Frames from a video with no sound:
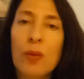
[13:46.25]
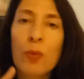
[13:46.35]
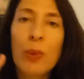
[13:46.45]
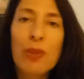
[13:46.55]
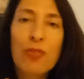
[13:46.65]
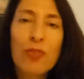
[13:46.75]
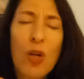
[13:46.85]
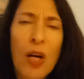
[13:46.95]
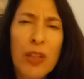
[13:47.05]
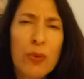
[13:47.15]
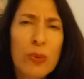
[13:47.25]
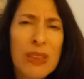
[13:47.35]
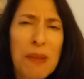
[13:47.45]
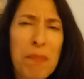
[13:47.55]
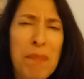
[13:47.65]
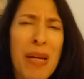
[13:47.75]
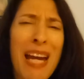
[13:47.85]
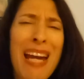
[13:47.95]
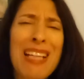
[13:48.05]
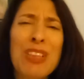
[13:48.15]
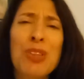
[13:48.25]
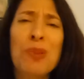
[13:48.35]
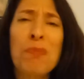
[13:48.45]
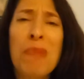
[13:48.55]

We've gone through some major